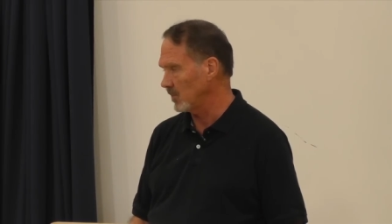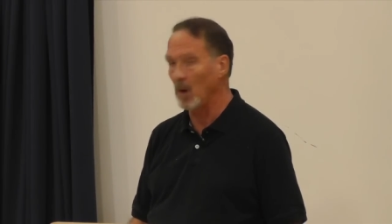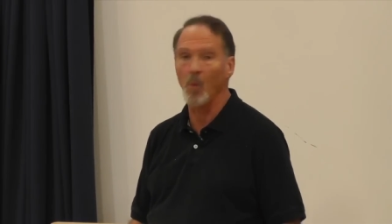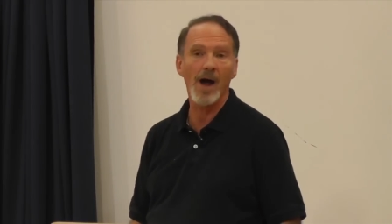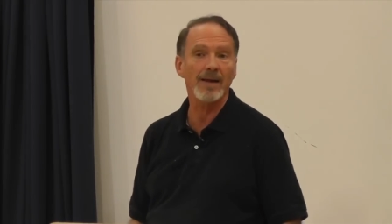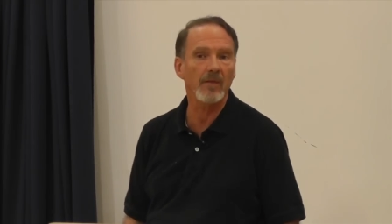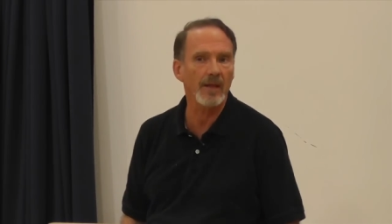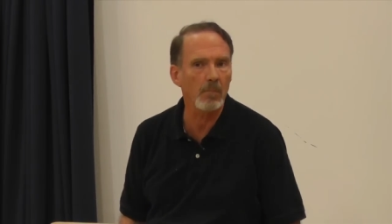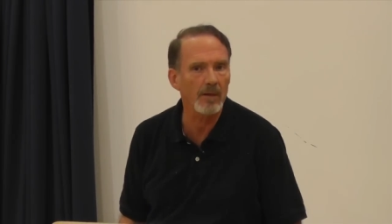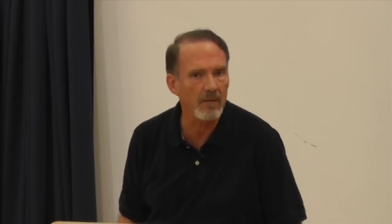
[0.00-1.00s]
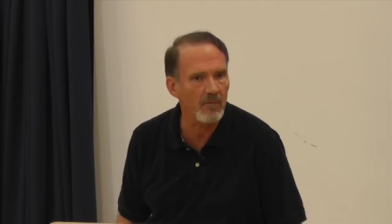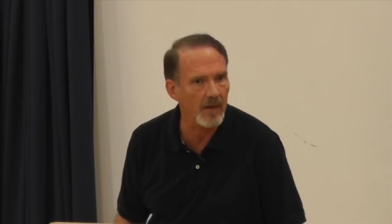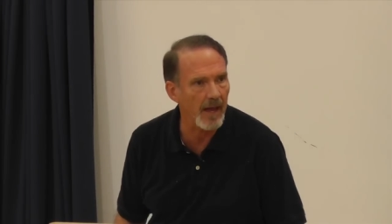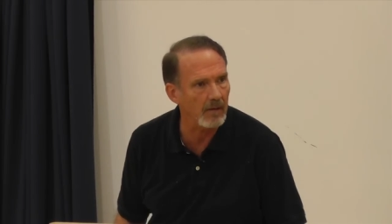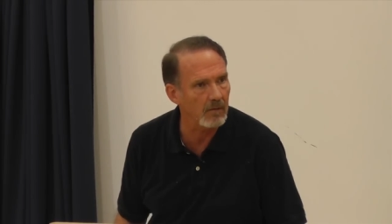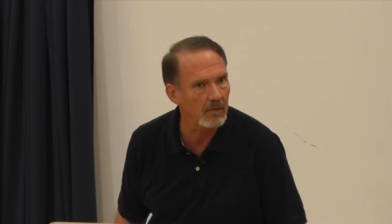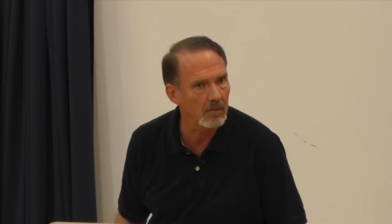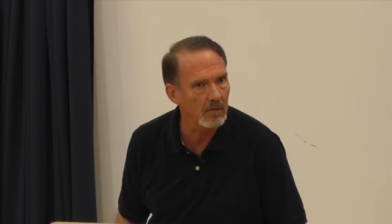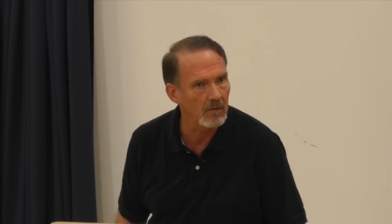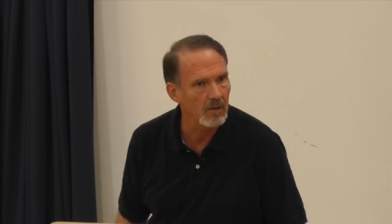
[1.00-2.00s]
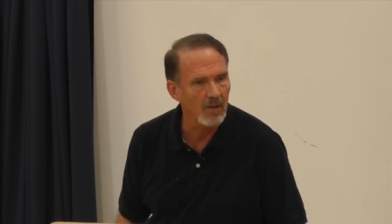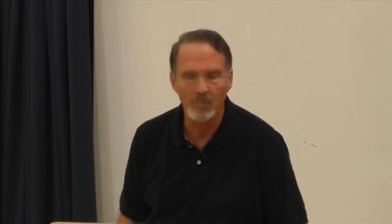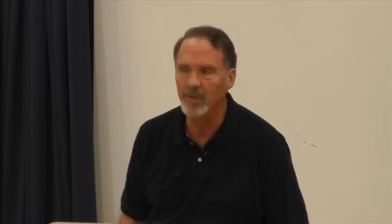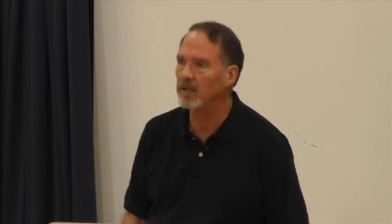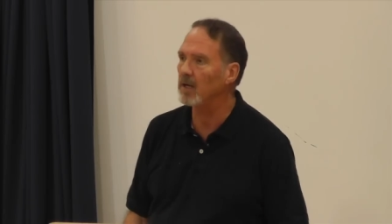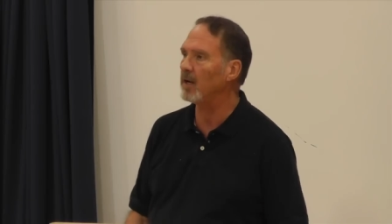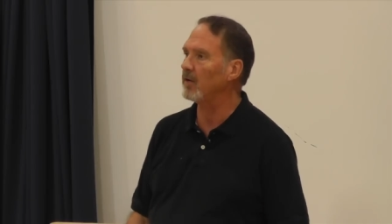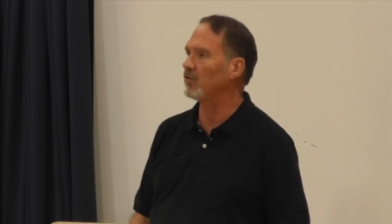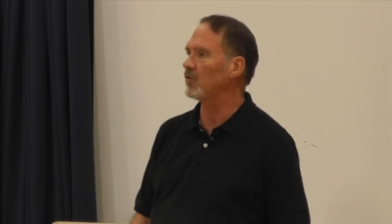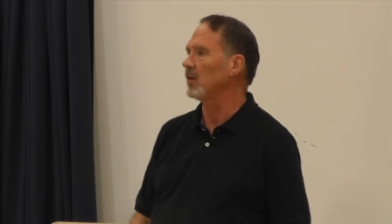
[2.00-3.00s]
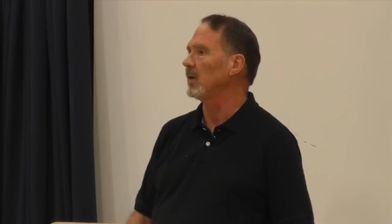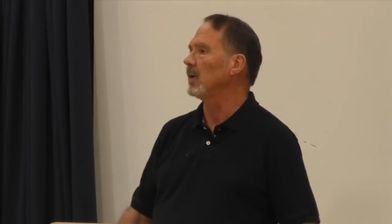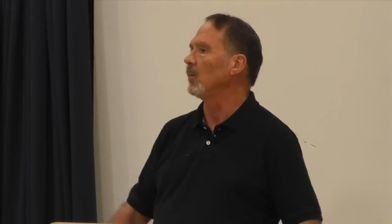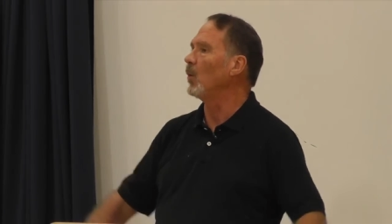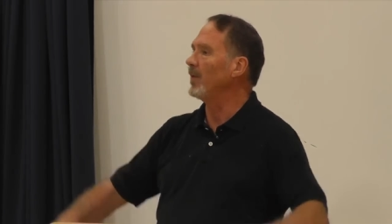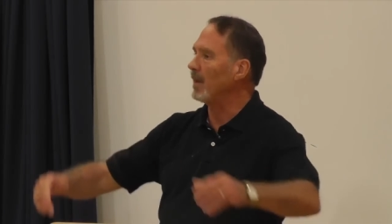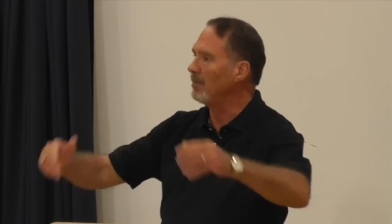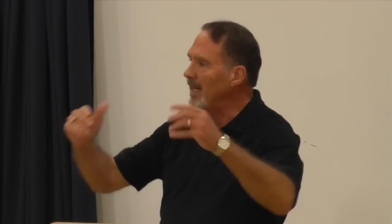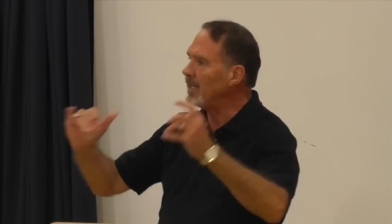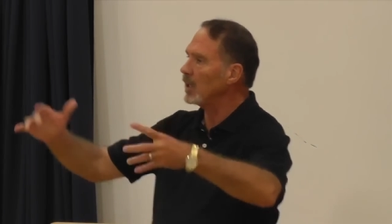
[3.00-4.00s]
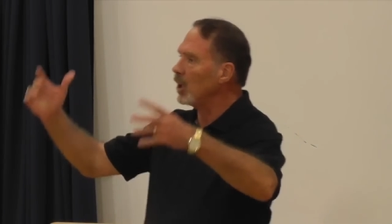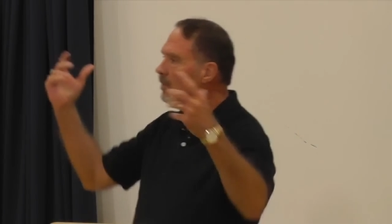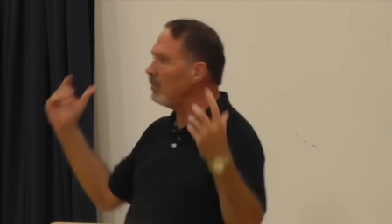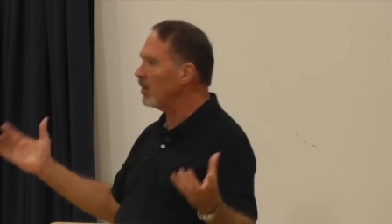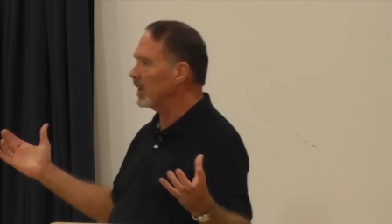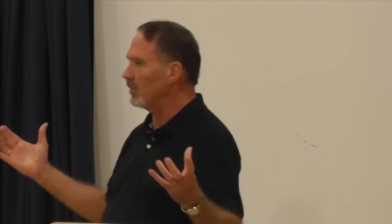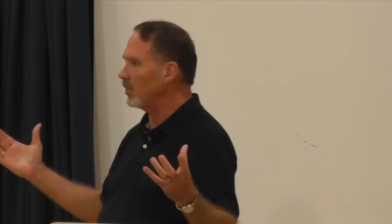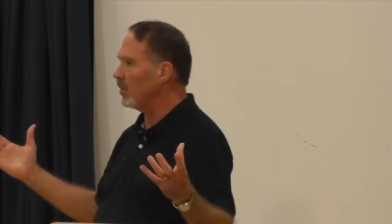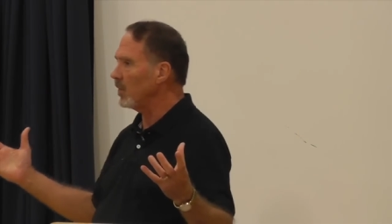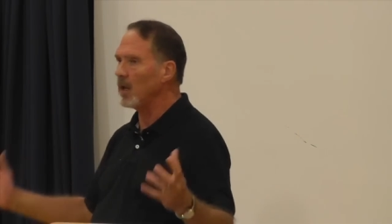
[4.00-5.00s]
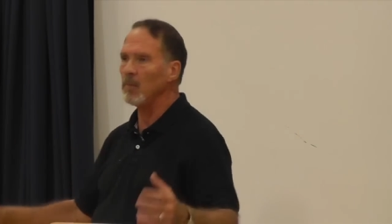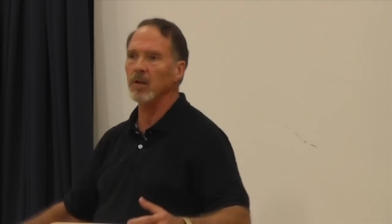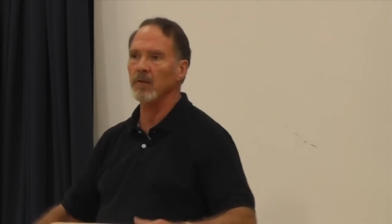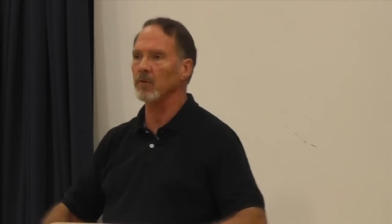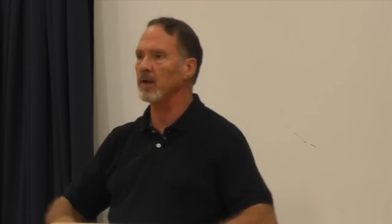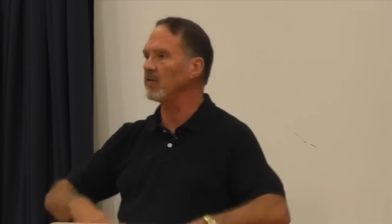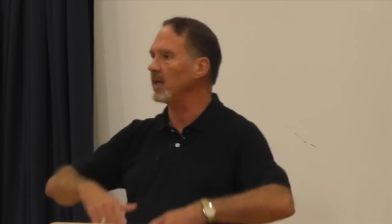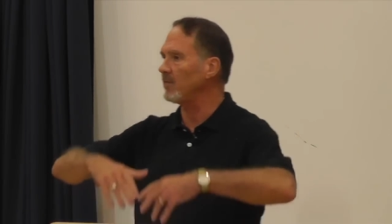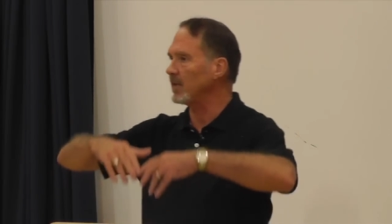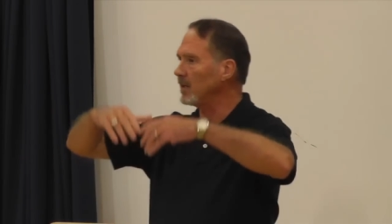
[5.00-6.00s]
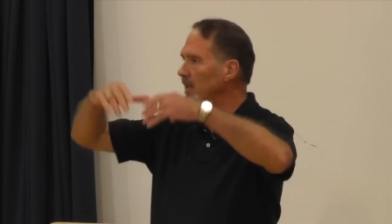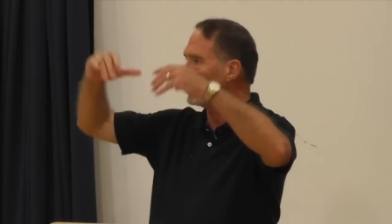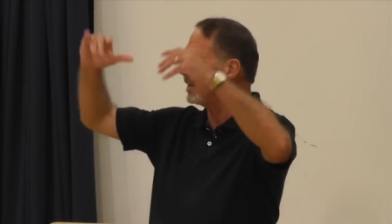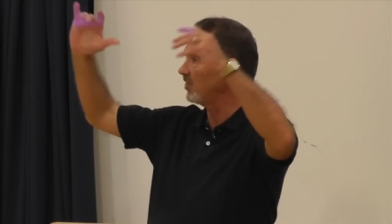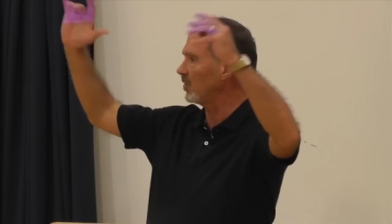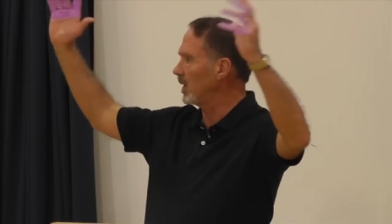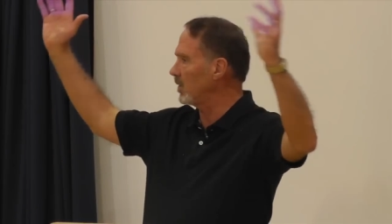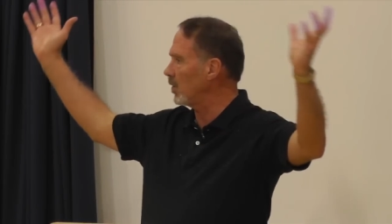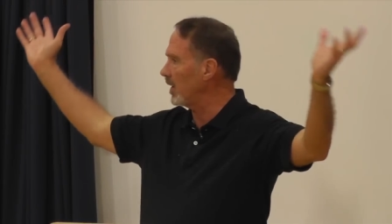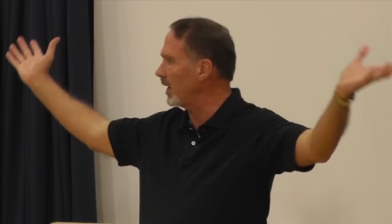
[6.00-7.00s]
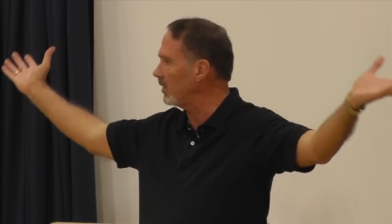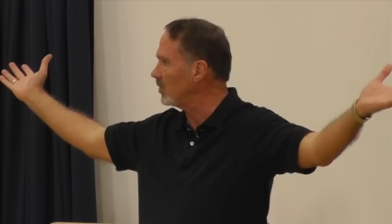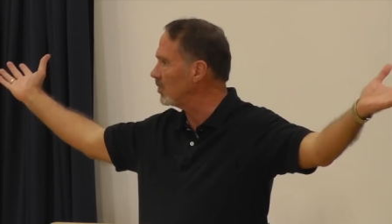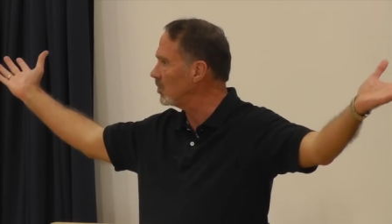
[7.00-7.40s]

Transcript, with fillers: Now, why do they believe that? Because when they meet an unbeliever, the unbeliever doesn't have any legalism in their head.